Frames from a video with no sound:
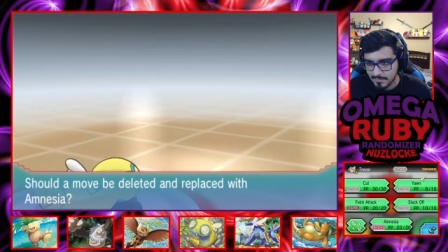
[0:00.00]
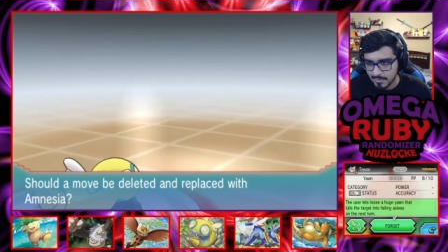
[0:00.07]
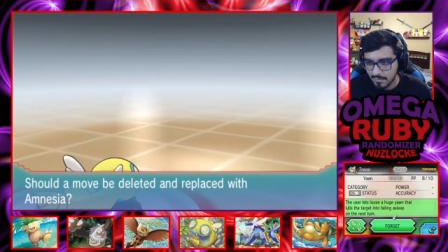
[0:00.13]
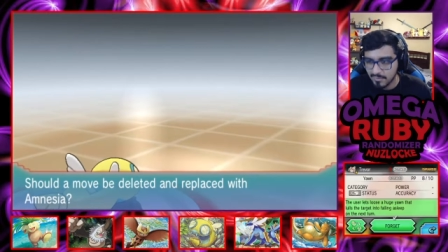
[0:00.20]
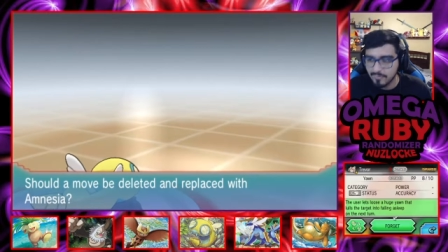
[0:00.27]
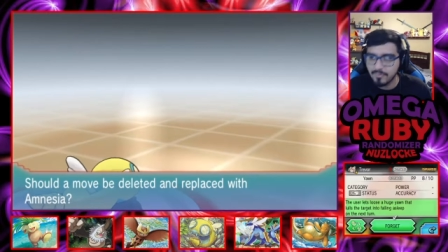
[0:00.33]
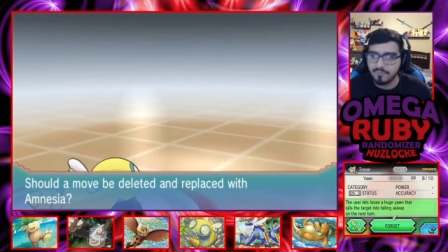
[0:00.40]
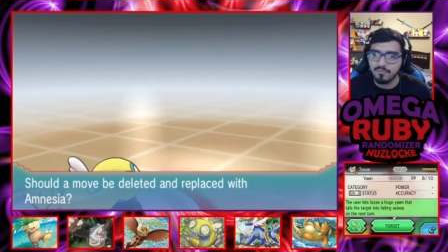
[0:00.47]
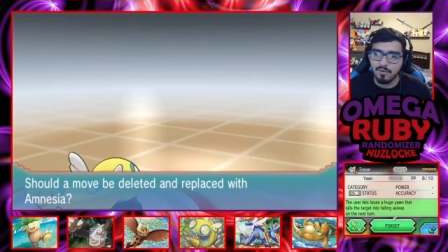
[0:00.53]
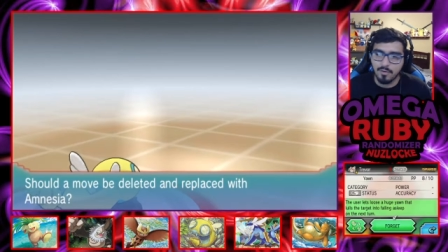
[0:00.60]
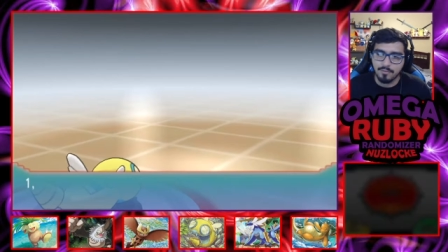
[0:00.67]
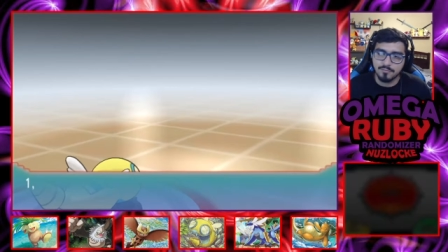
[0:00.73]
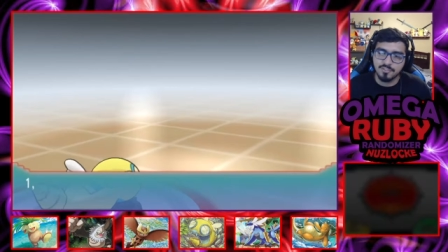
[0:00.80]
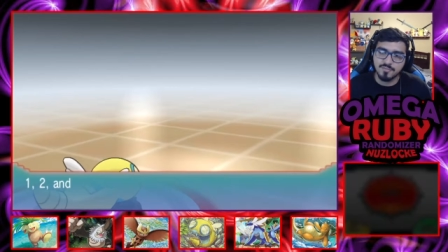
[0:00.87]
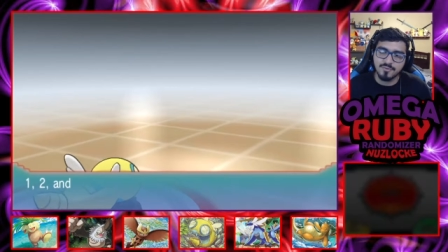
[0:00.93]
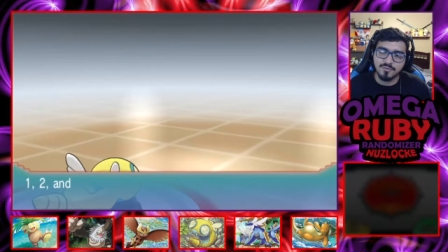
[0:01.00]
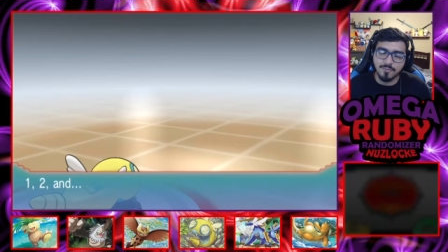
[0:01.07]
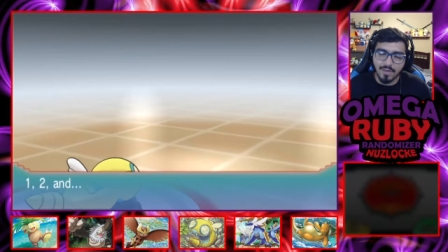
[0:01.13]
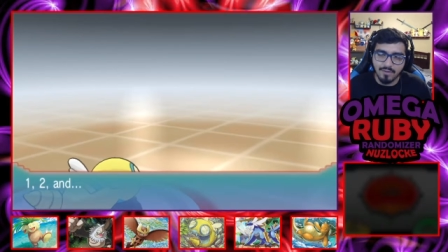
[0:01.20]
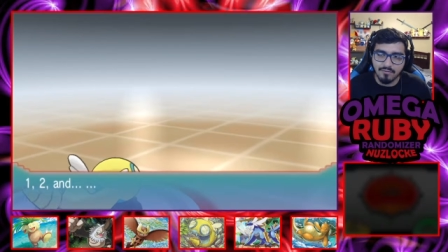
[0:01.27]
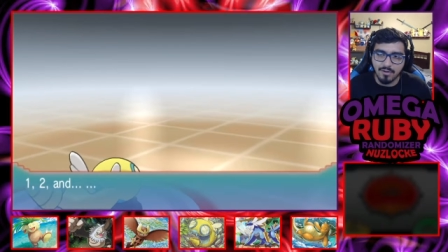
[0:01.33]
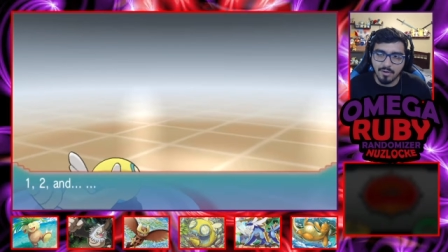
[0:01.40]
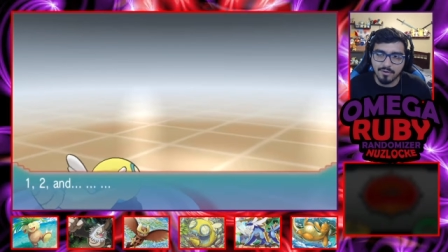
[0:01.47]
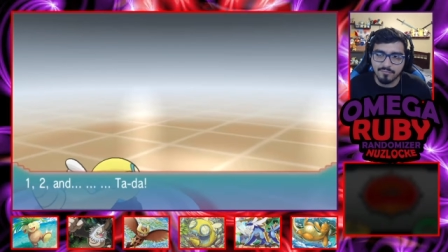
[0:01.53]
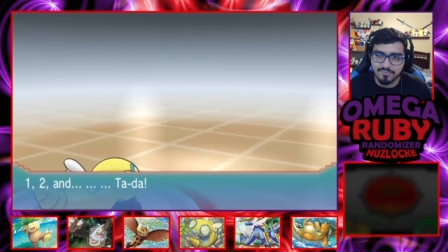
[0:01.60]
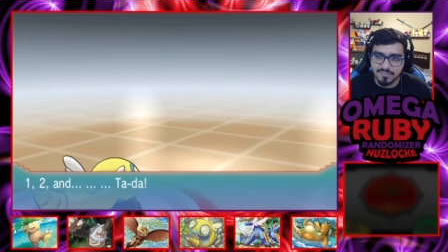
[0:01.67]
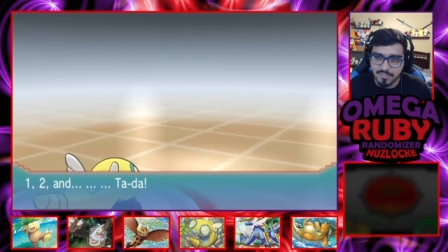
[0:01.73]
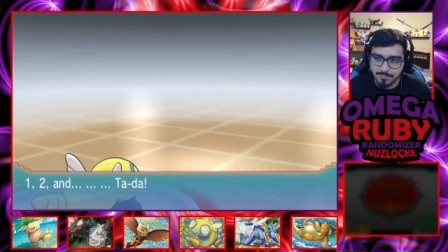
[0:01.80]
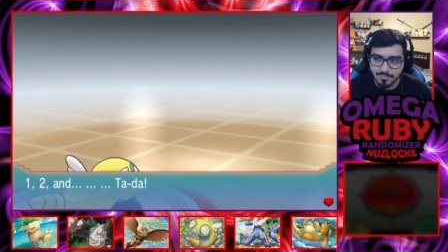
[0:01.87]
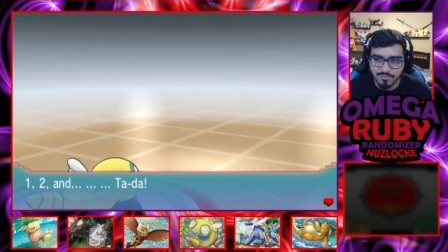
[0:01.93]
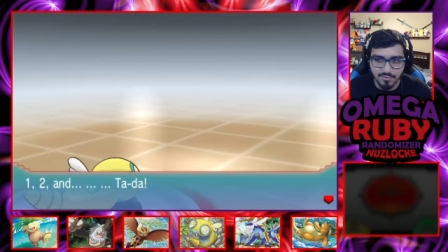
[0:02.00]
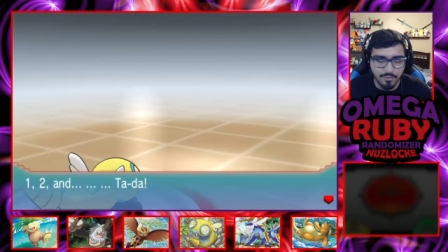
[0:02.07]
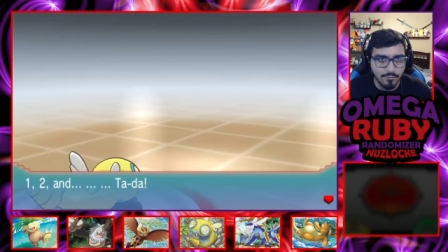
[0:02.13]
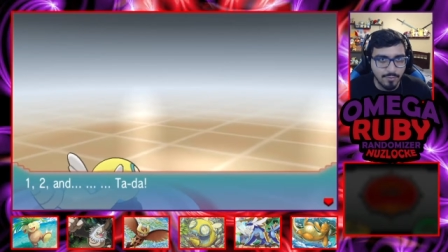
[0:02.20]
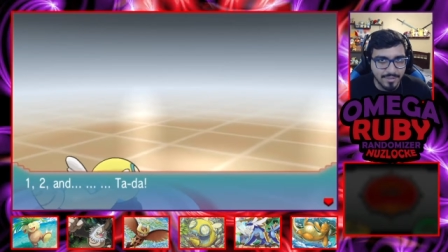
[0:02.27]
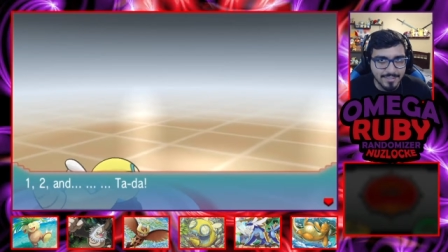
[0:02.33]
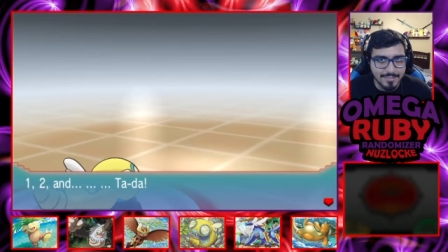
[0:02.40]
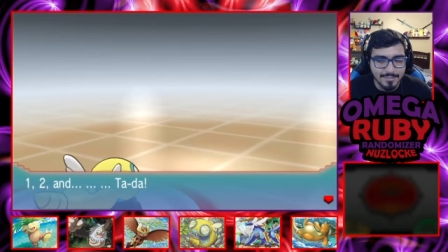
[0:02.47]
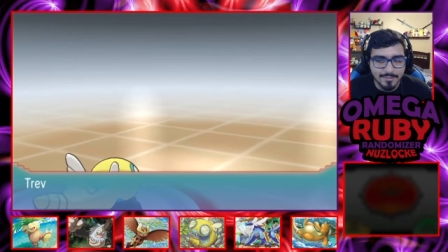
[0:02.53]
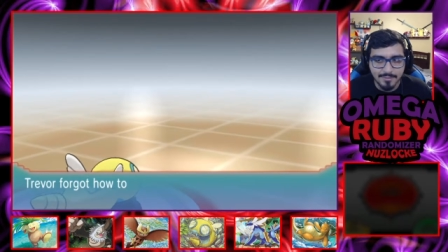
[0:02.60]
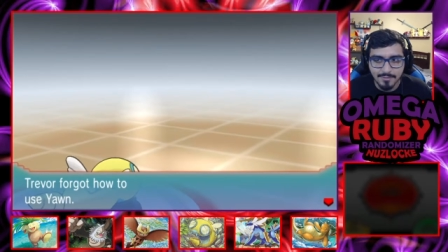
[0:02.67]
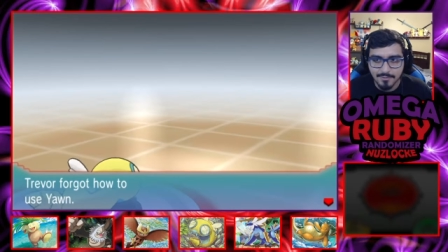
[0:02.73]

I'll get rid of Yawn. Just because we have a lot of sleepers already.